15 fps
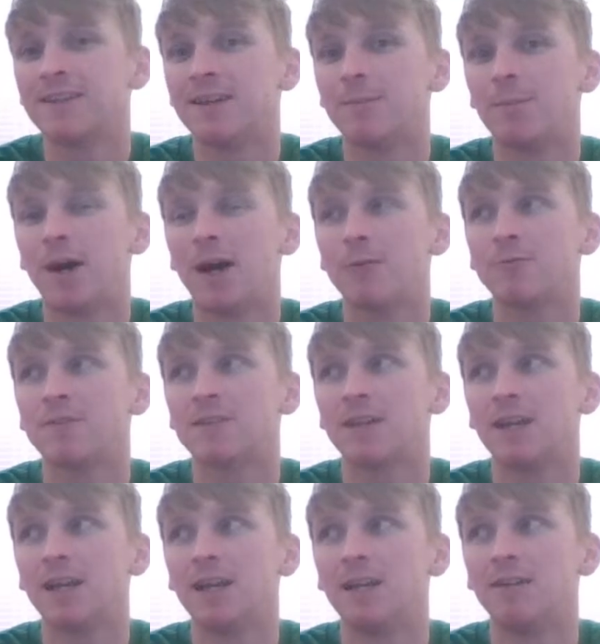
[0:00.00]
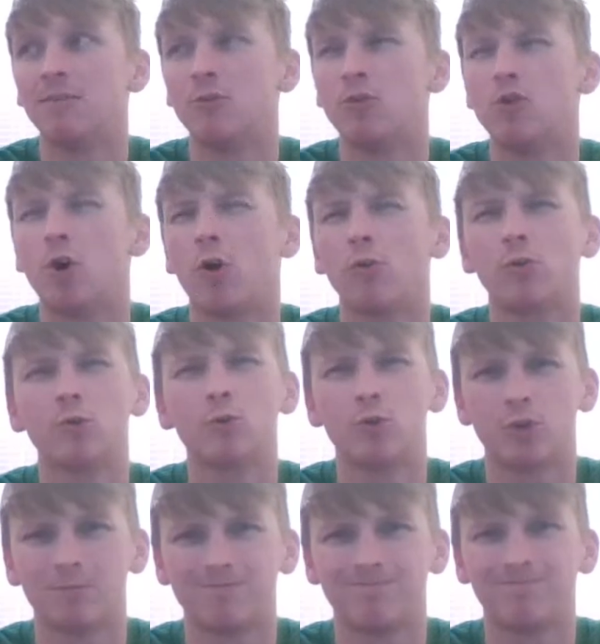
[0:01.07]
it, but I would say not good.
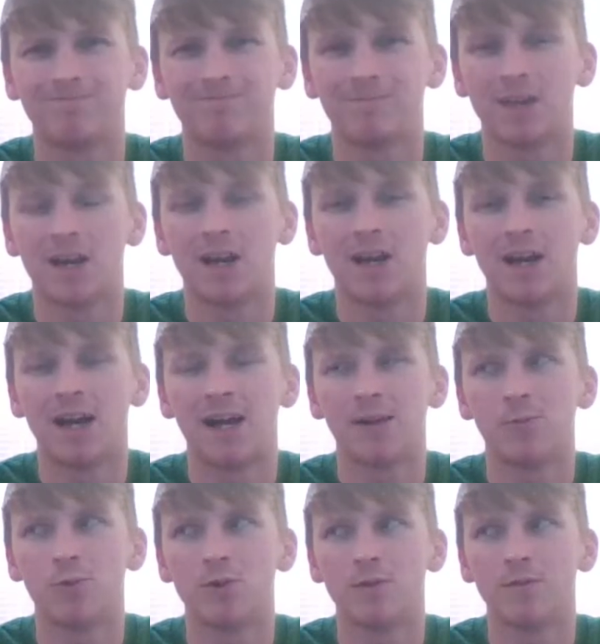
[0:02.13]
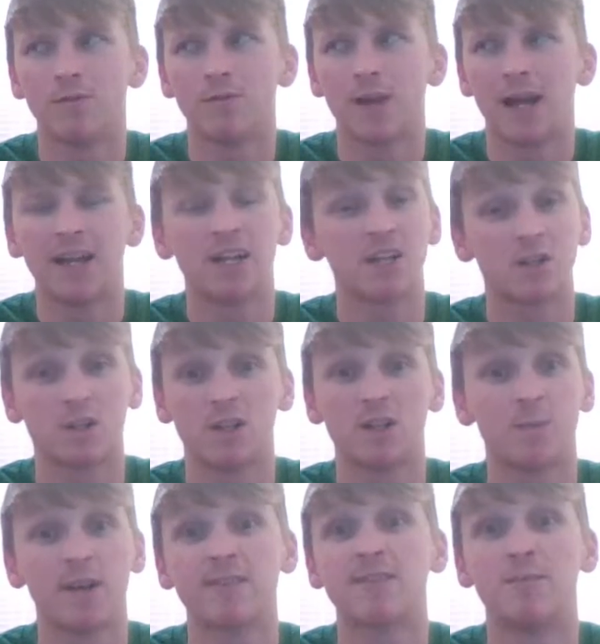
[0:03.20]
I actually
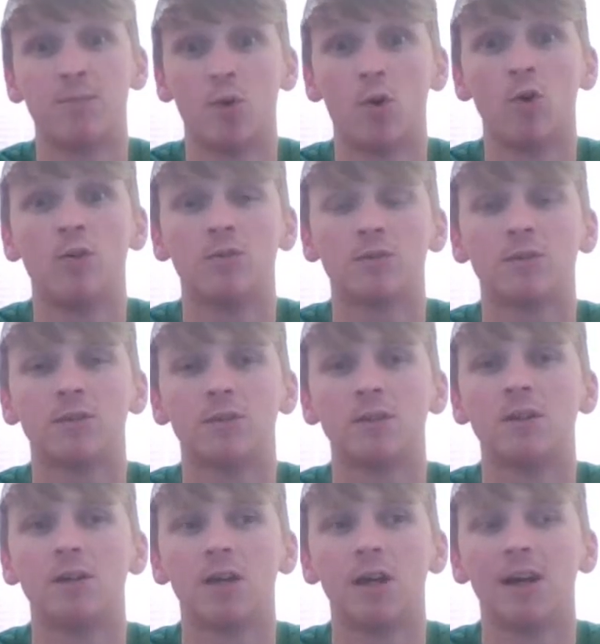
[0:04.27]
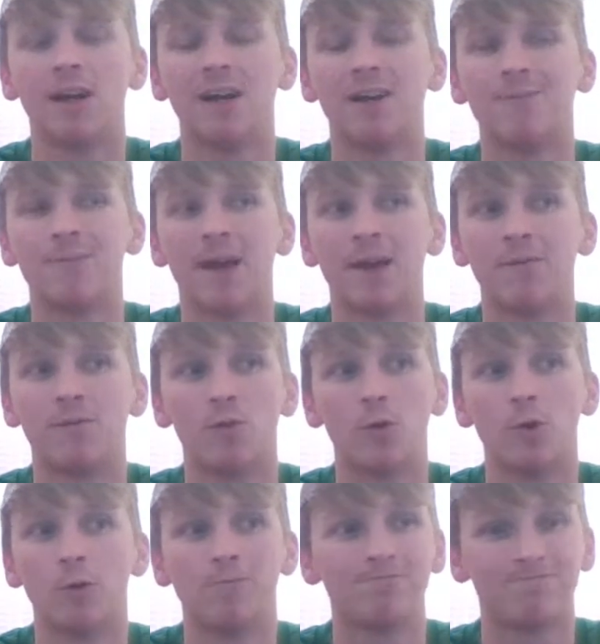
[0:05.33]
expected more. I
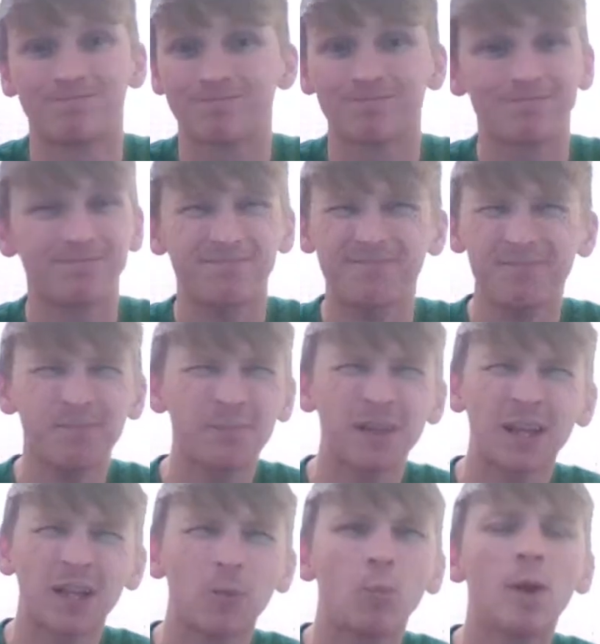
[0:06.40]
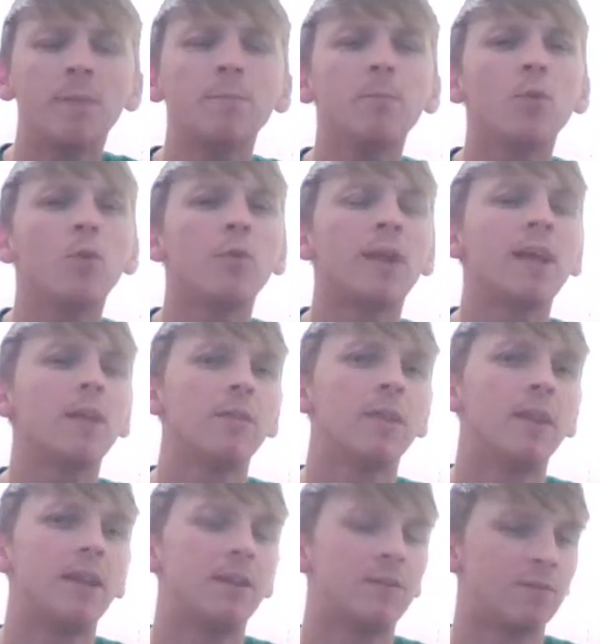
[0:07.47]
thought, when Braun hit
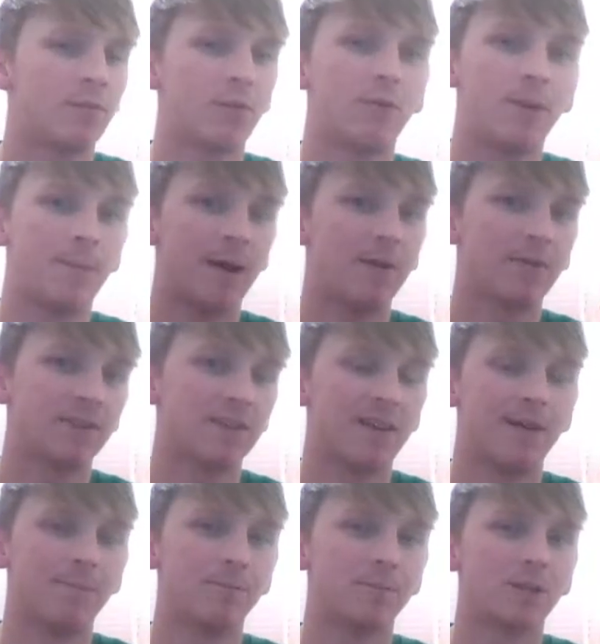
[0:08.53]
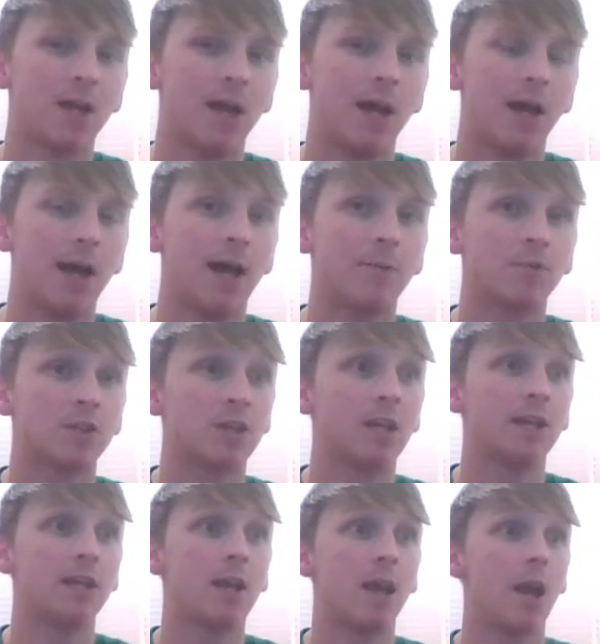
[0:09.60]
the 3 power slams, I was
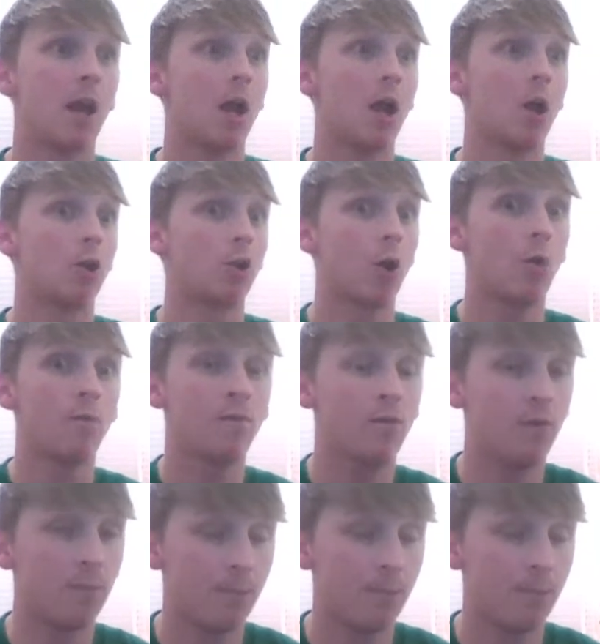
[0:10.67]
like, go for the